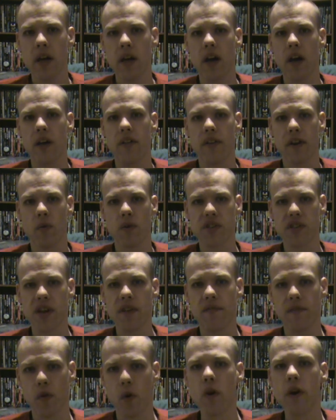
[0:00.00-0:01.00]
Uh, there was a
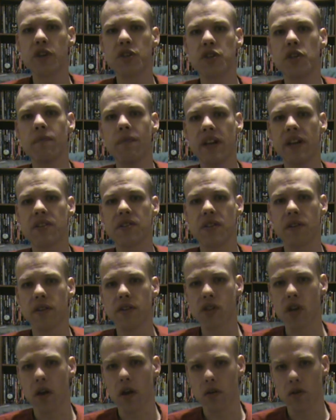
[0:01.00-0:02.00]
four issue
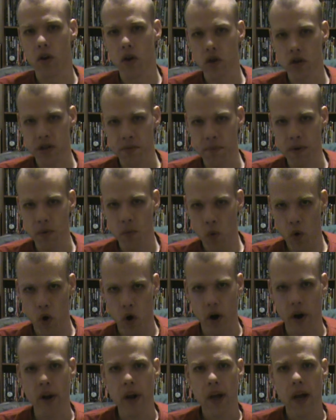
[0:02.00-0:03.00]
miniseries called Ultimate
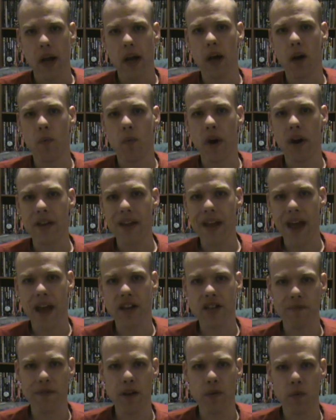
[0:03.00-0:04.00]
War, uh, where the
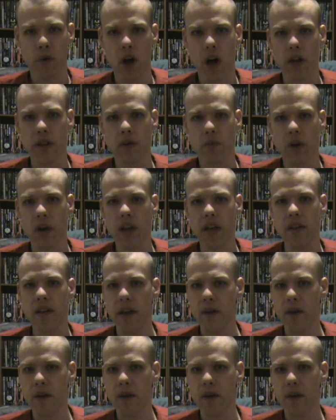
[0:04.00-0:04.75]
X Men were on the run.